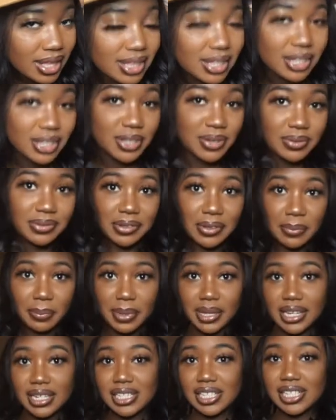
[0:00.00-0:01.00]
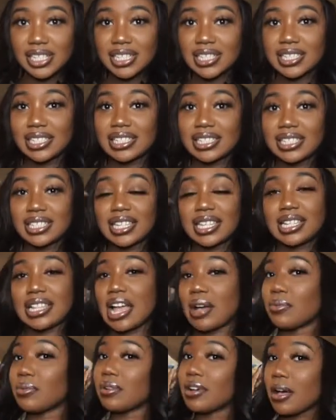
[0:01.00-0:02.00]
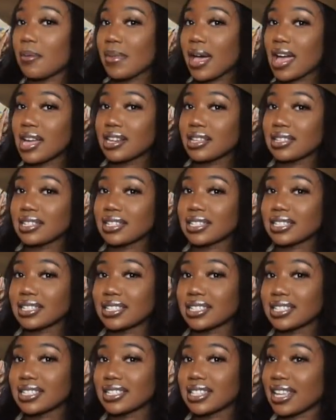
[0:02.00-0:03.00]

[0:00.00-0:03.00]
the cute little pictures that will come out of this.